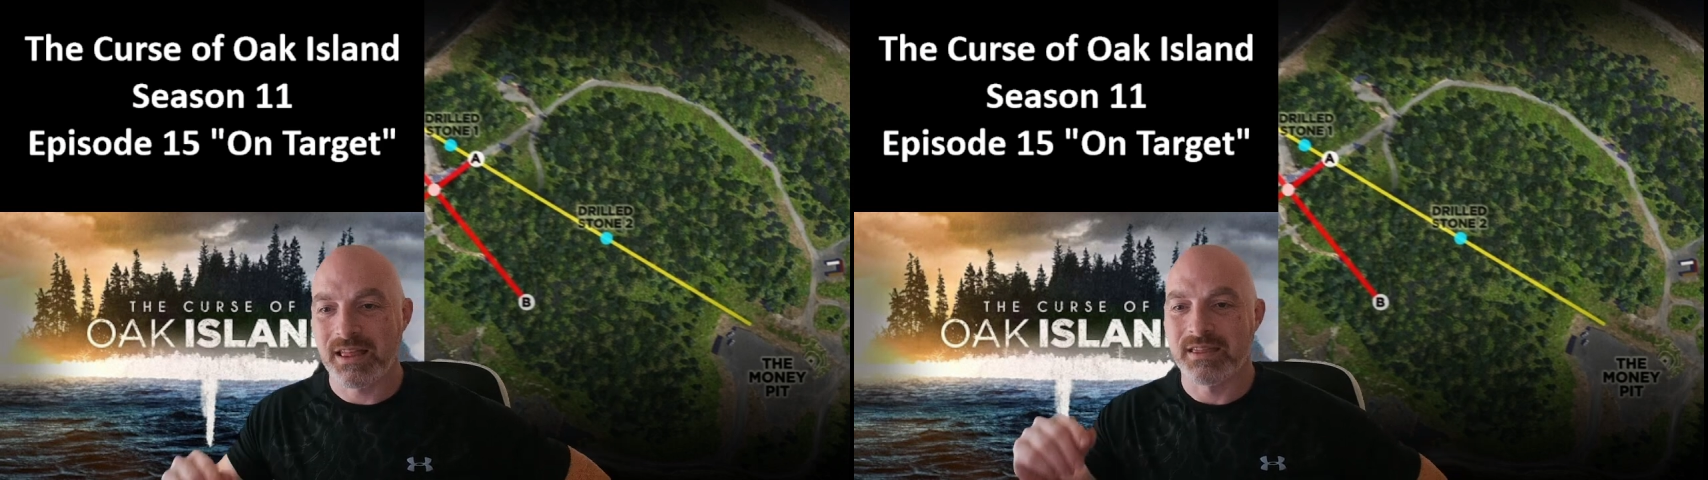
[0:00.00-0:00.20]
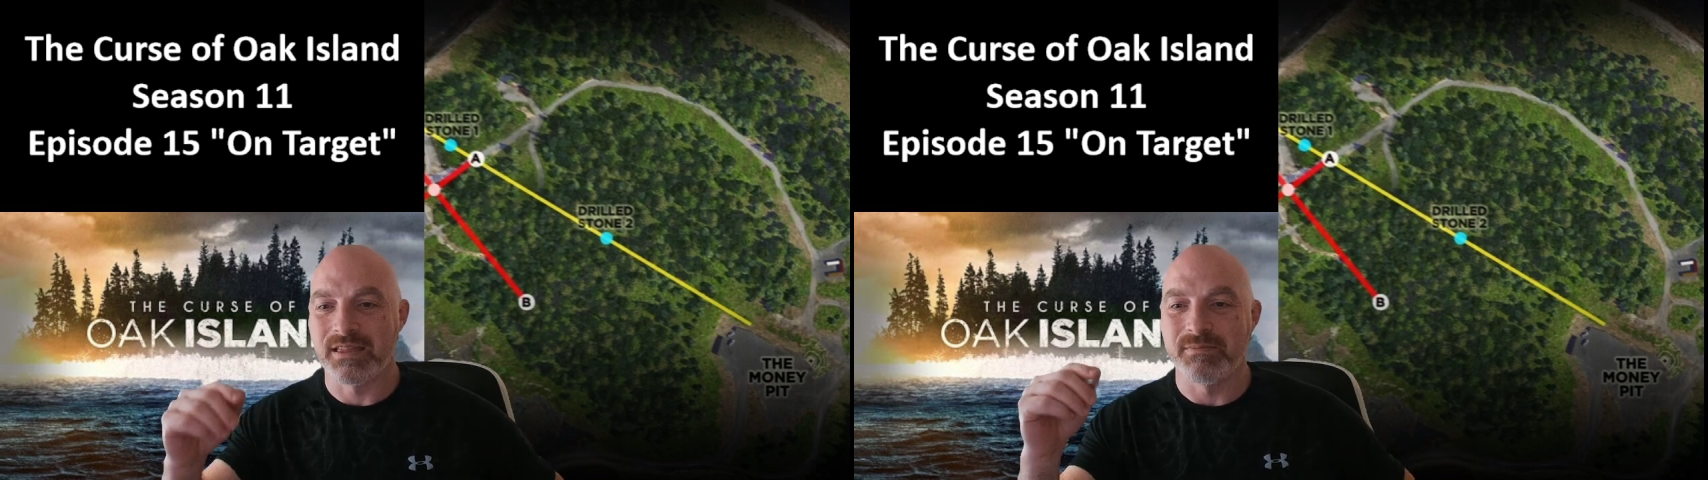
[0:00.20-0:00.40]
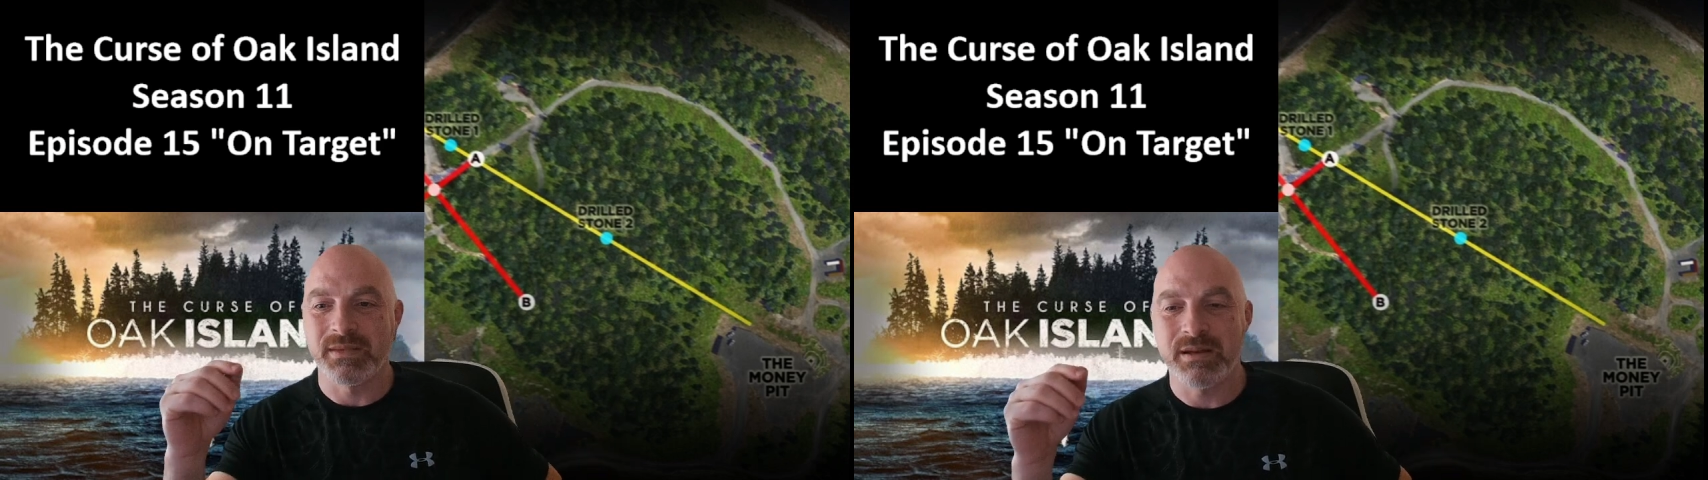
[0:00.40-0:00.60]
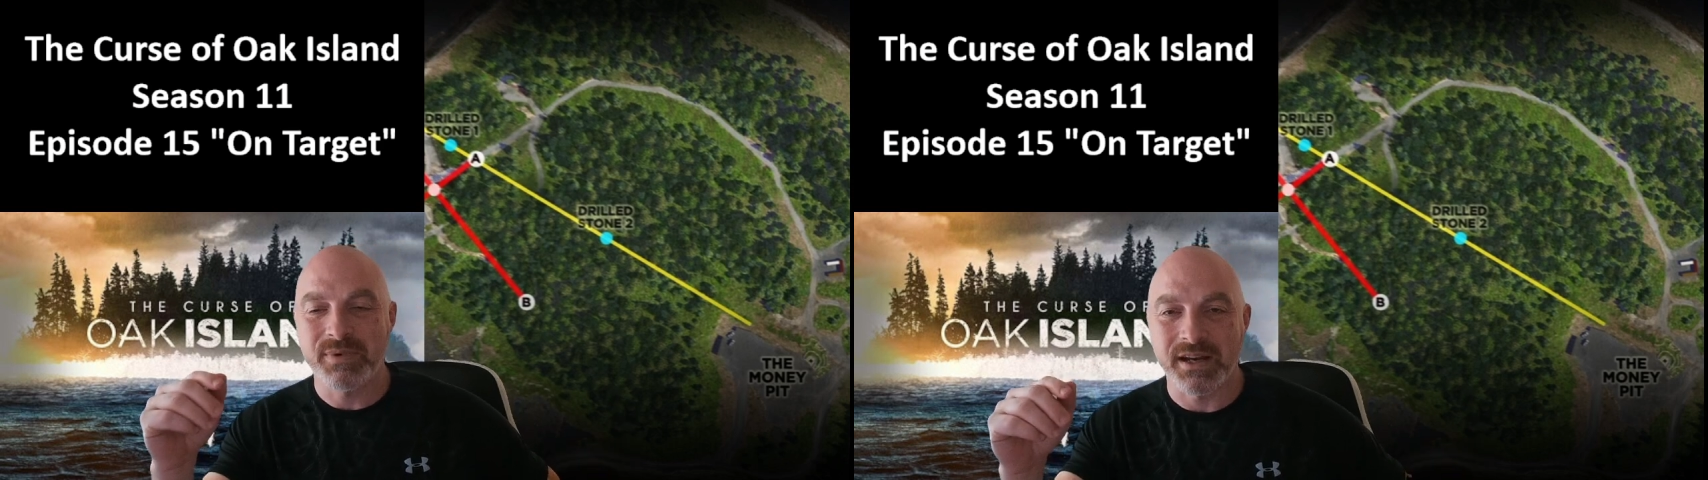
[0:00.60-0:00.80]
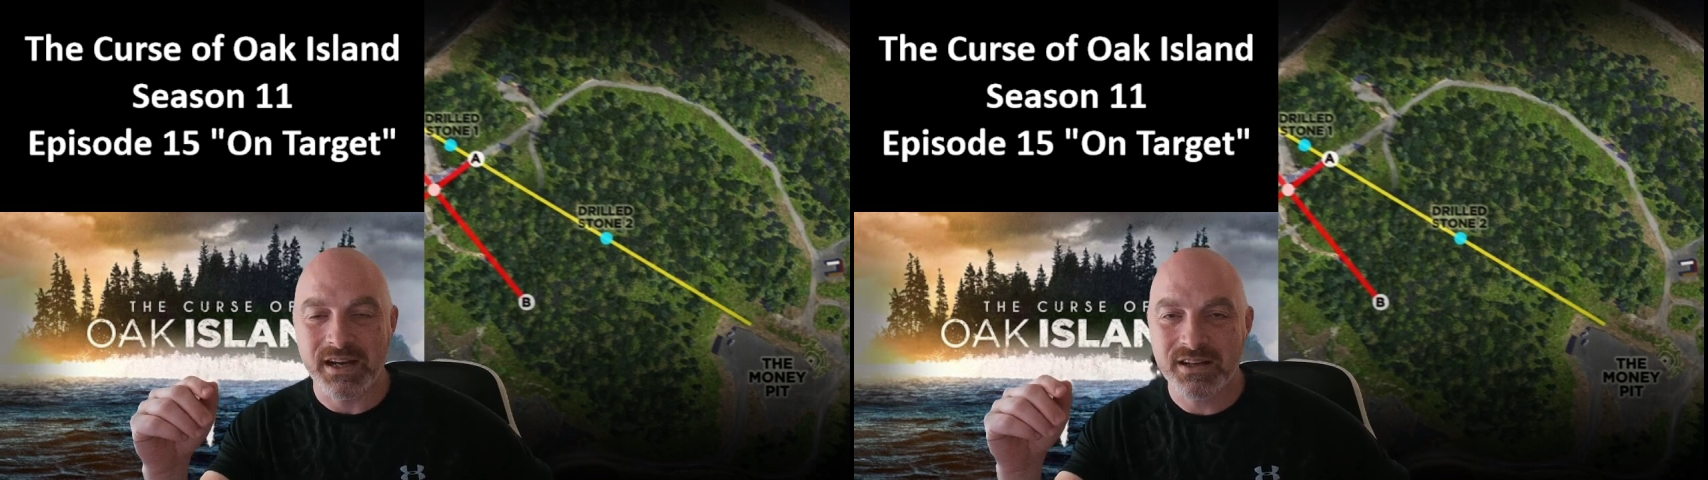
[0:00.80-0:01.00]
the money
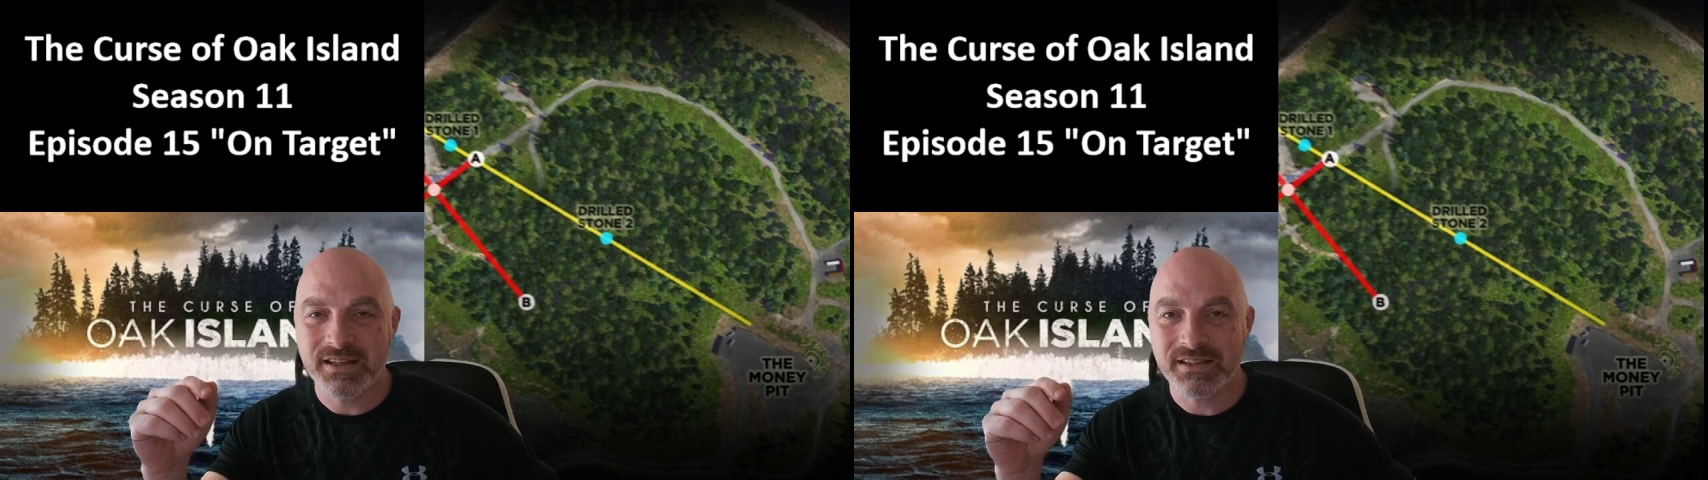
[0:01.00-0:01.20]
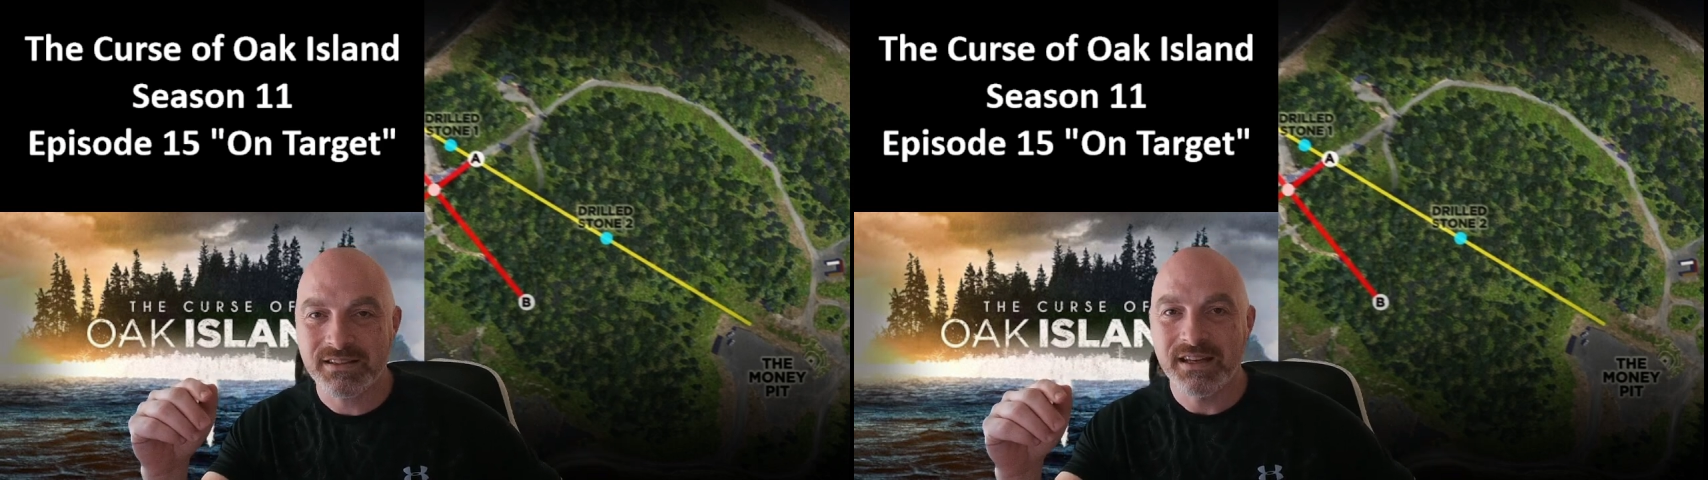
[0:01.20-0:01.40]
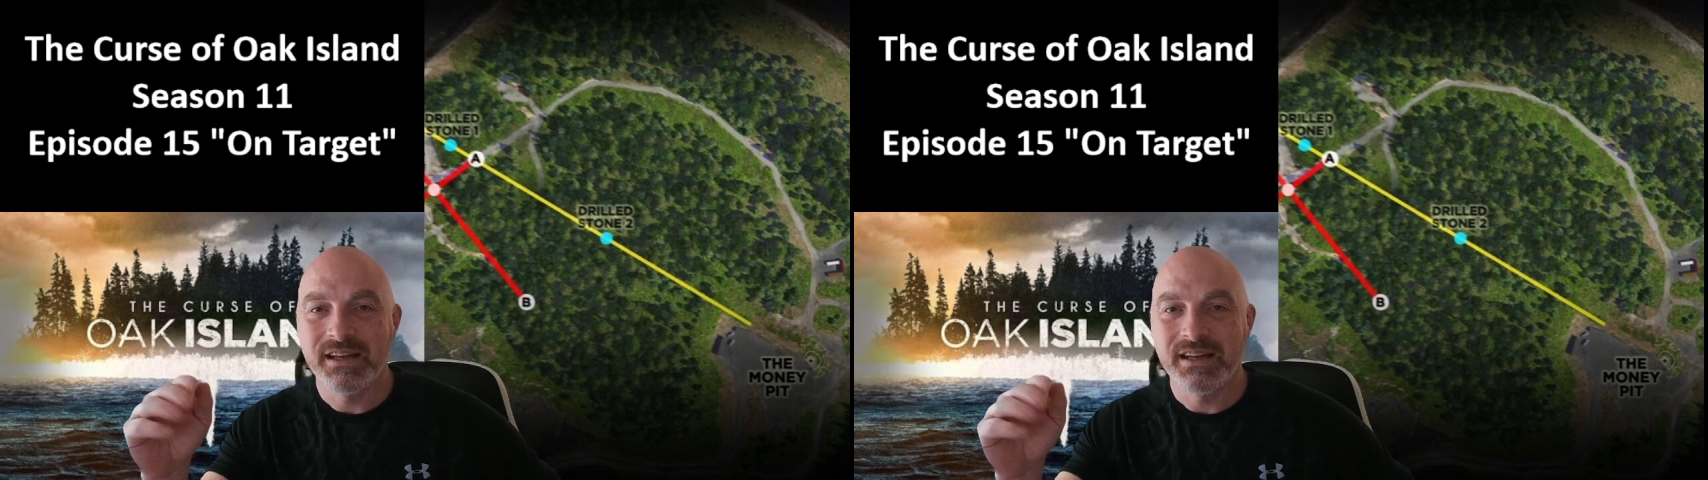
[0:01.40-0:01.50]
pit area